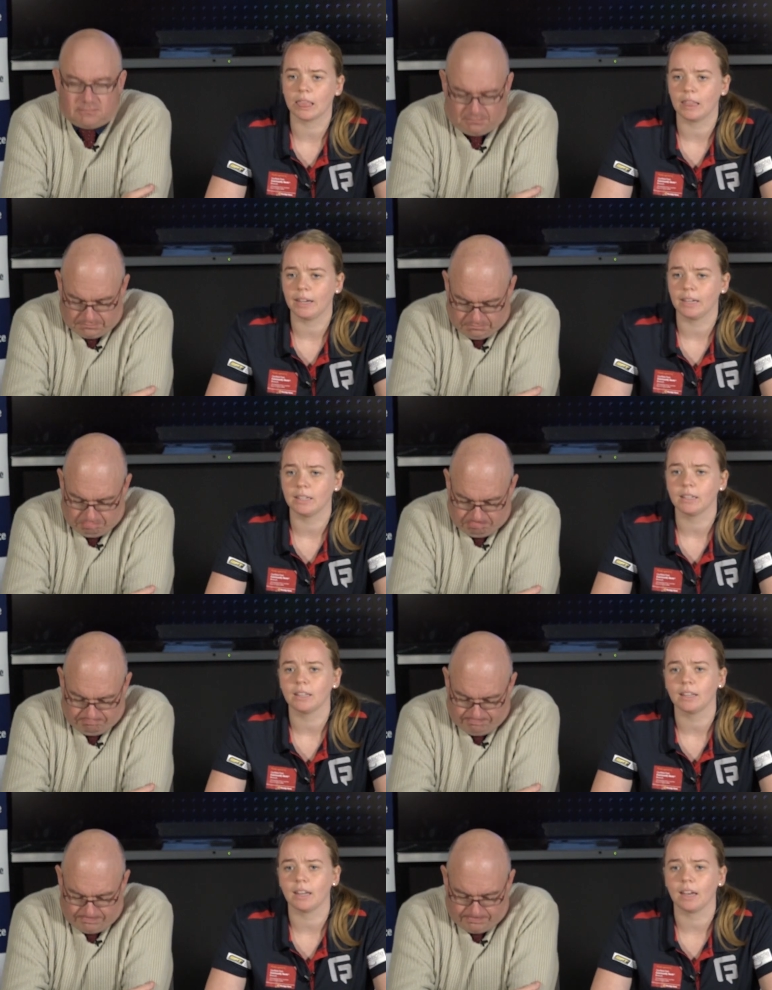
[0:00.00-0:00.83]
Speaker 1: lead
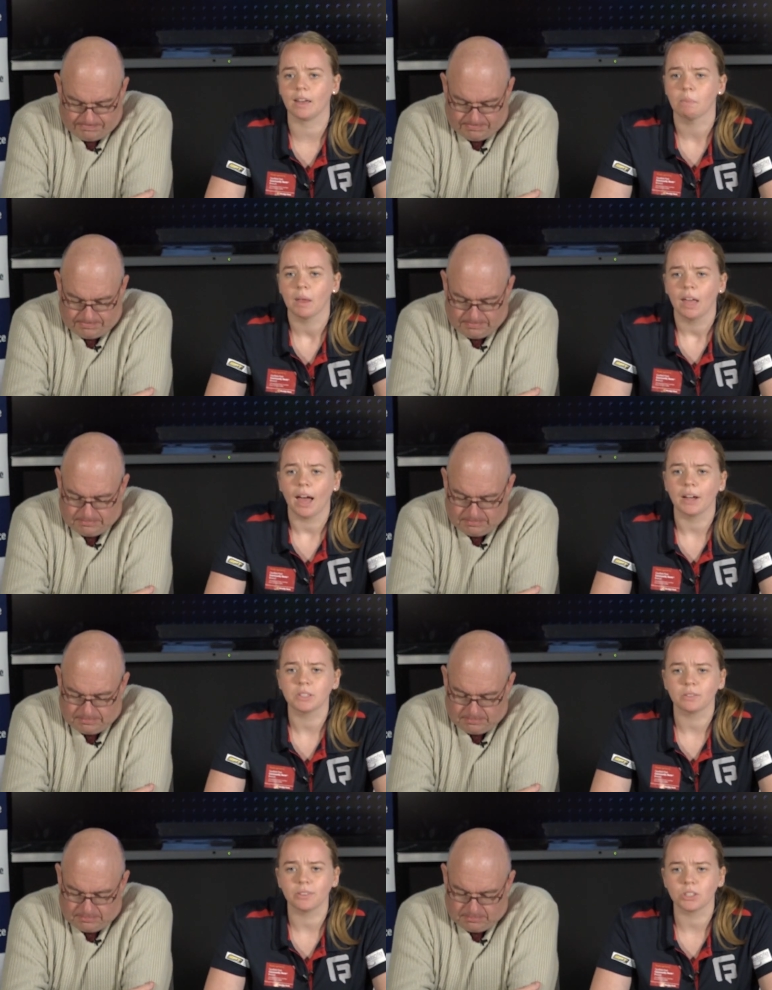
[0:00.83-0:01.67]
there. Our
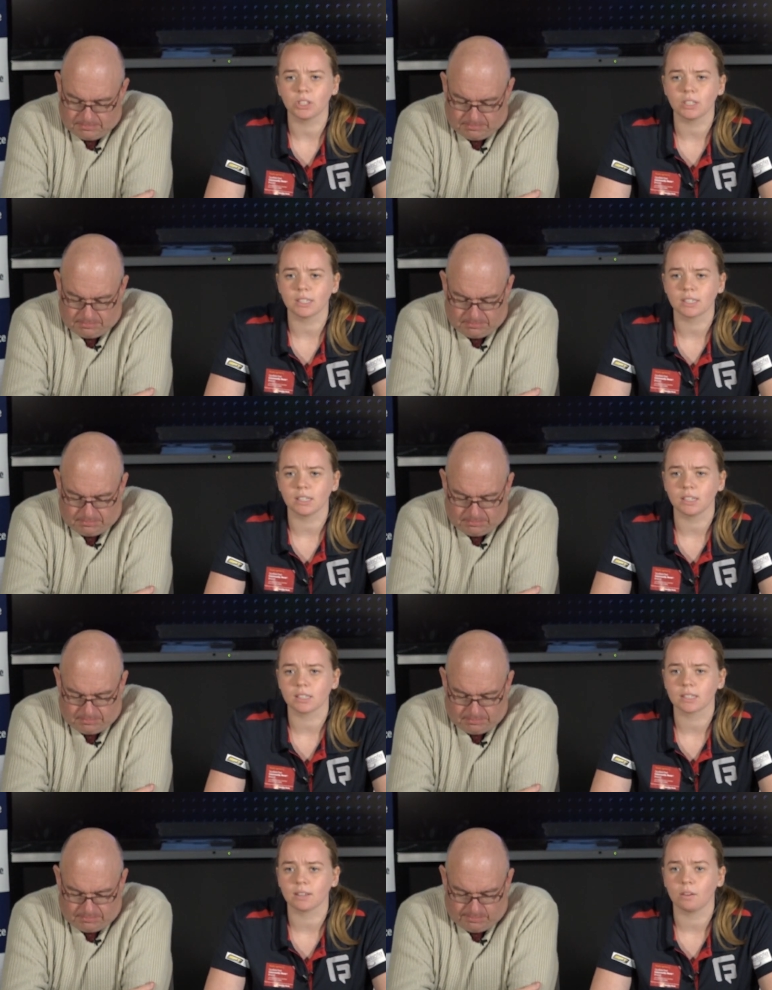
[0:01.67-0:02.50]
Division
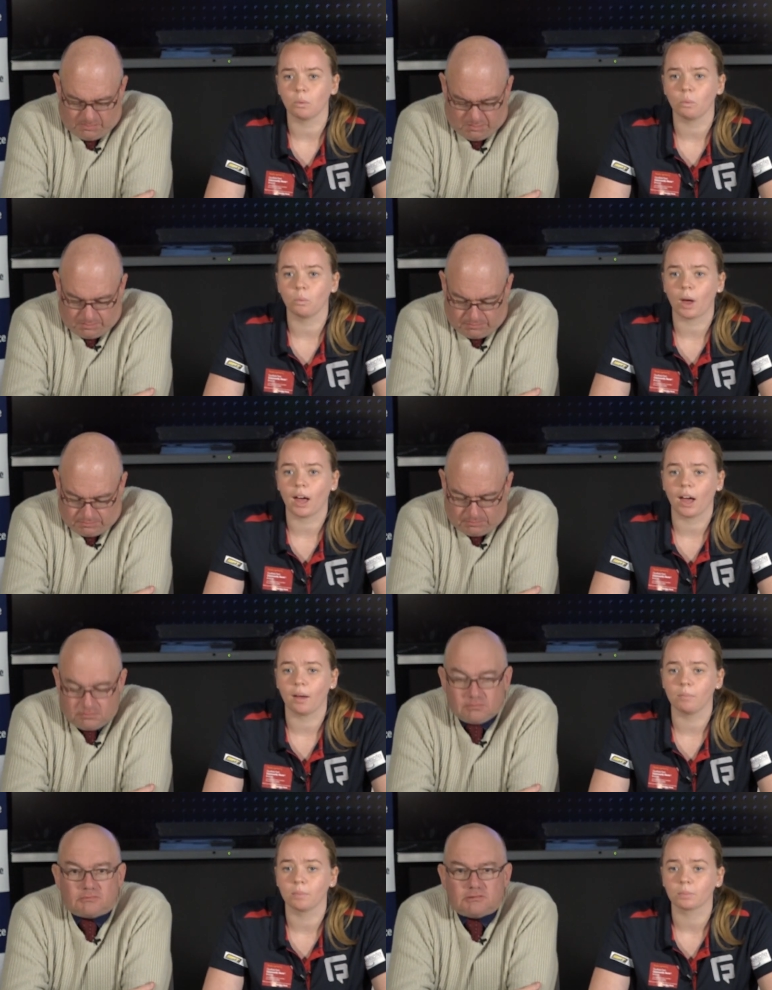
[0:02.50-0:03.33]
6
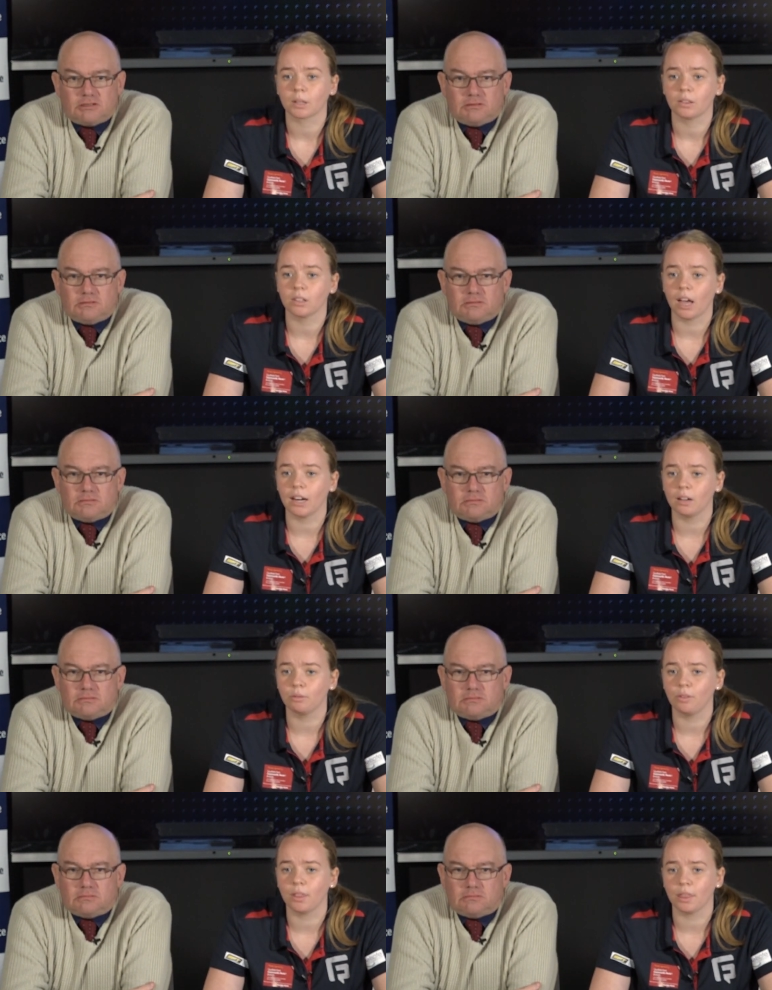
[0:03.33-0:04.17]
um, lineup
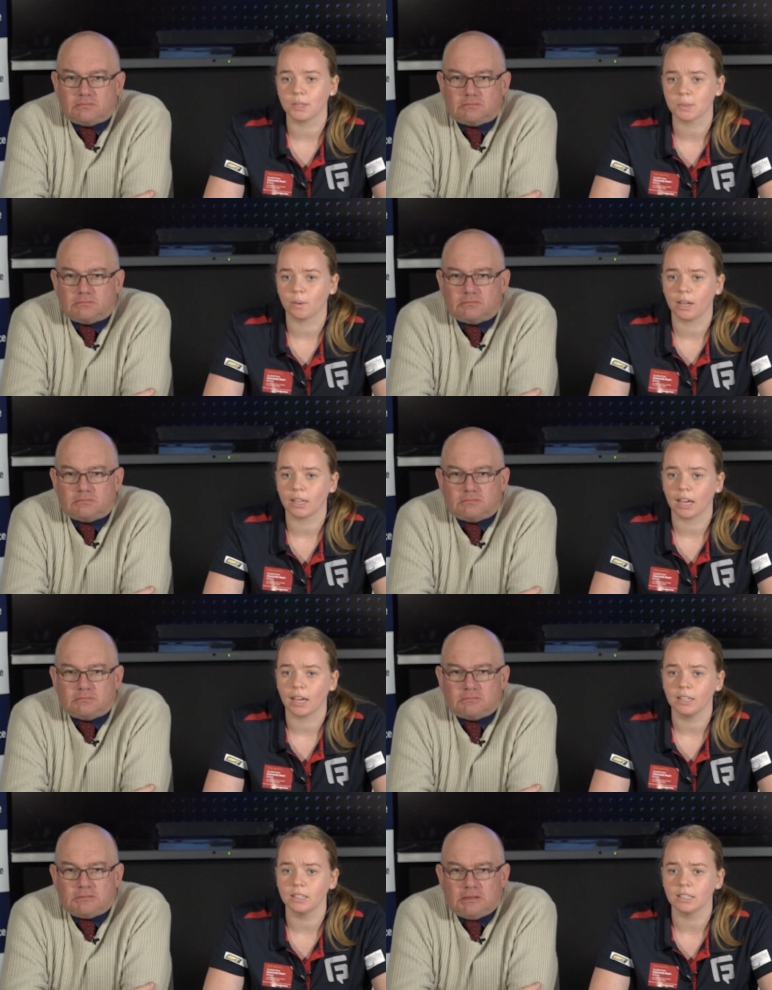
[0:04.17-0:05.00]
for this
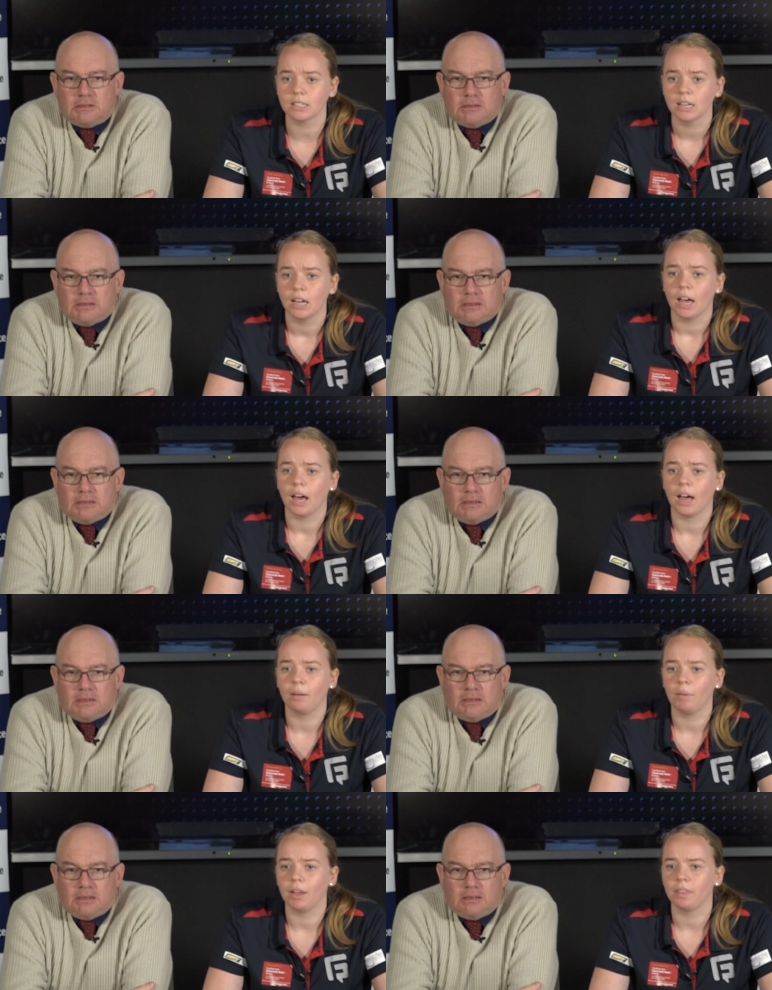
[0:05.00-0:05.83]
weekend,
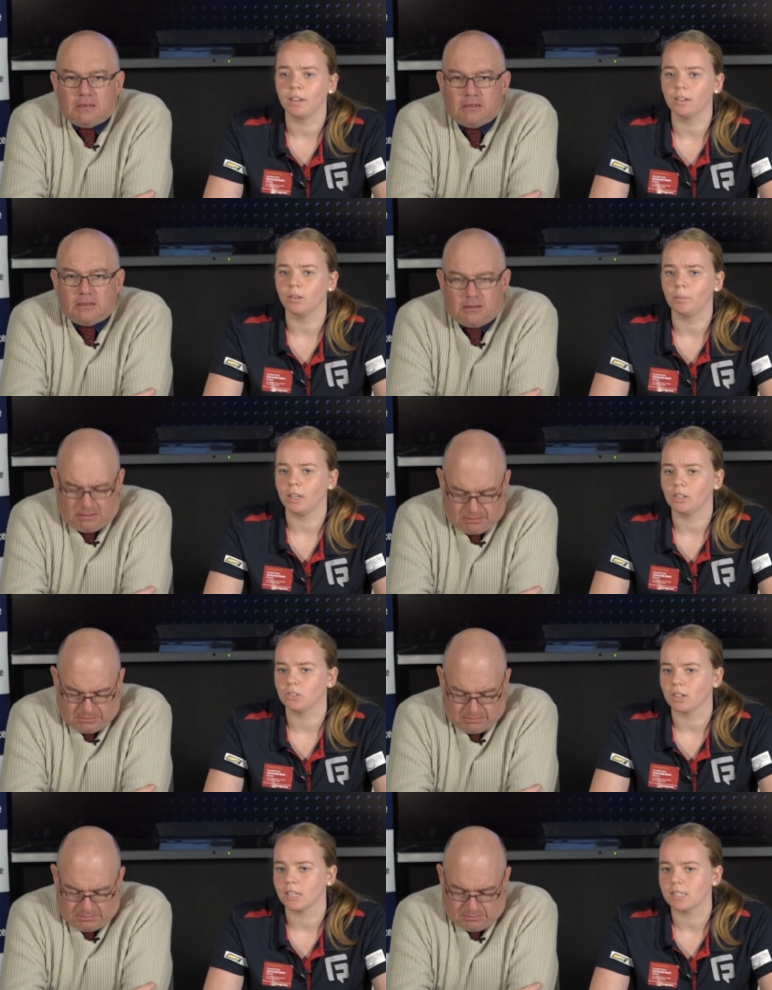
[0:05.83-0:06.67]
um, I think it will be
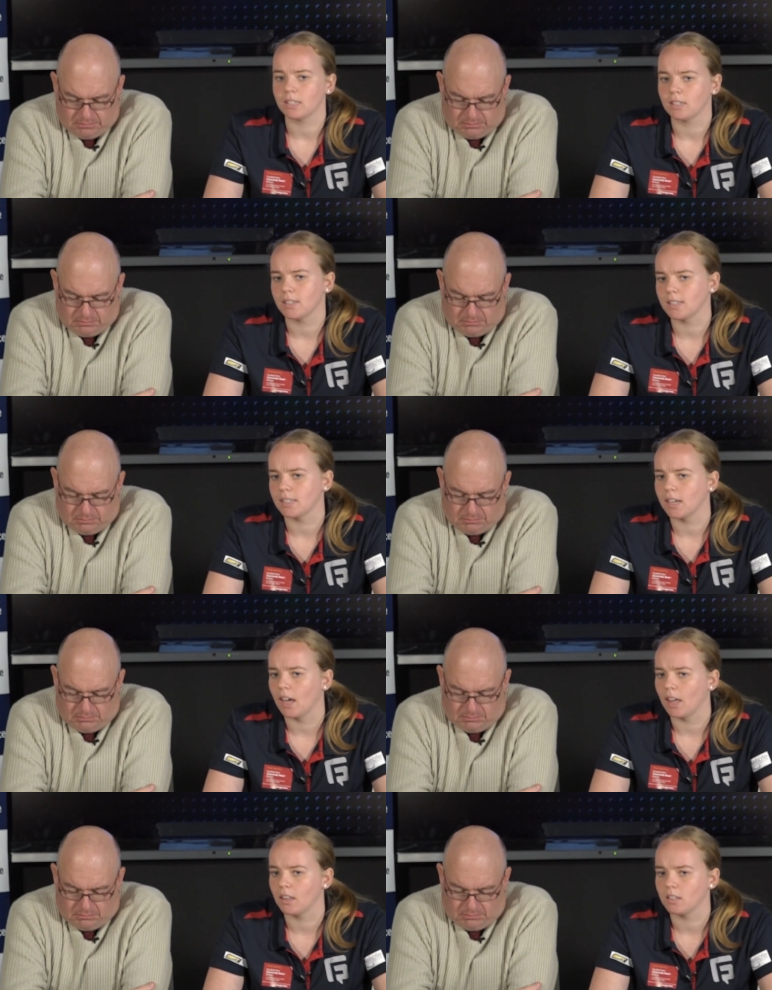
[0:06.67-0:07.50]
interesting to see
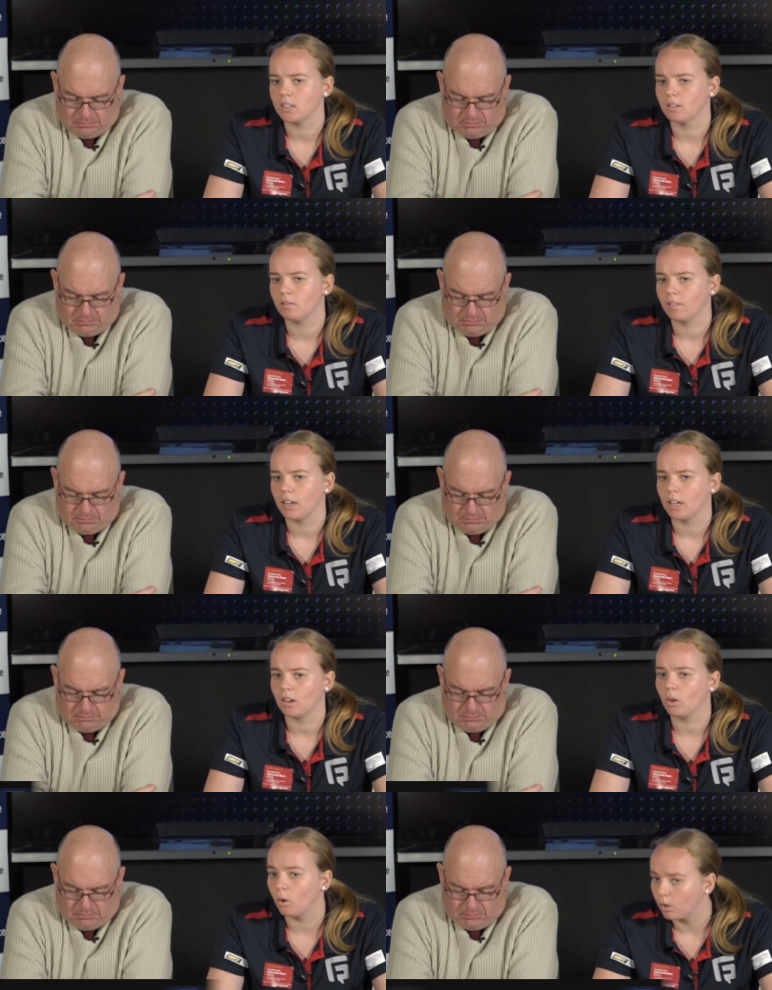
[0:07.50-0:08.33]
Heatherton
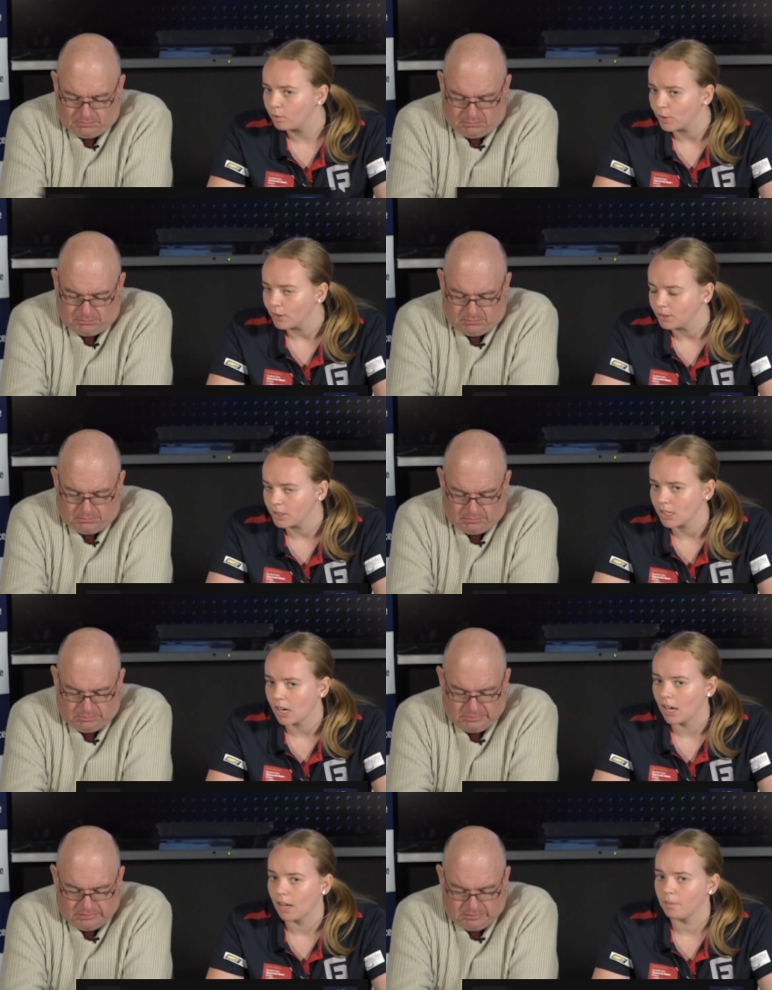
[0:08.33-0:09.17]
v Caulfield,
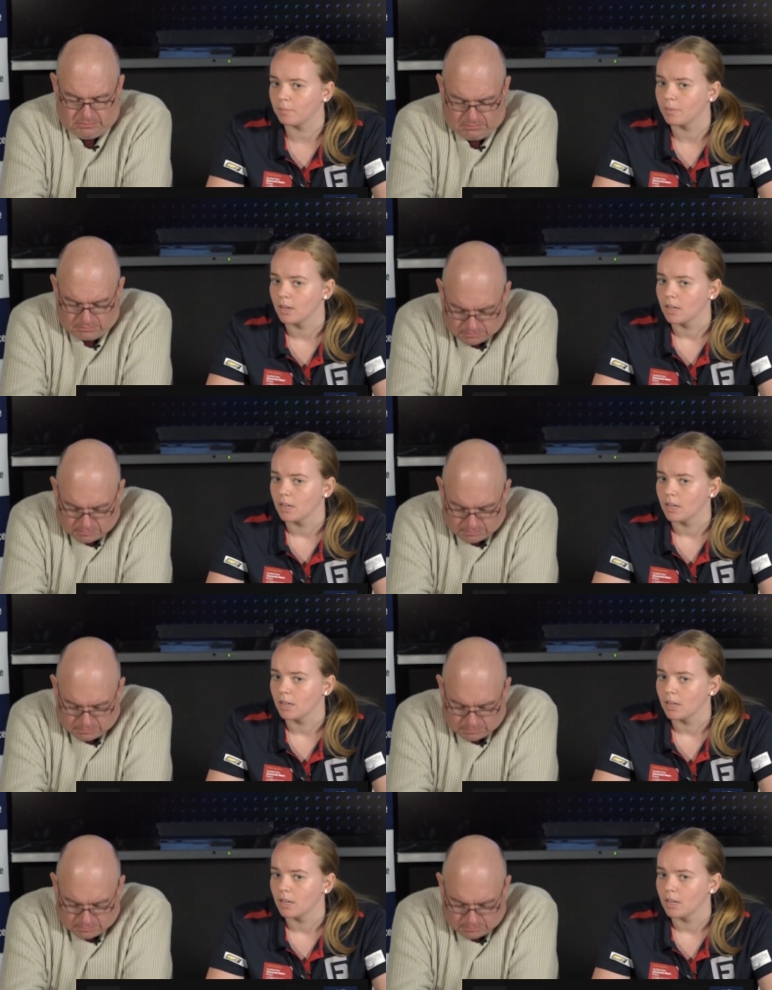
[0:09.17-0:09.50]
um,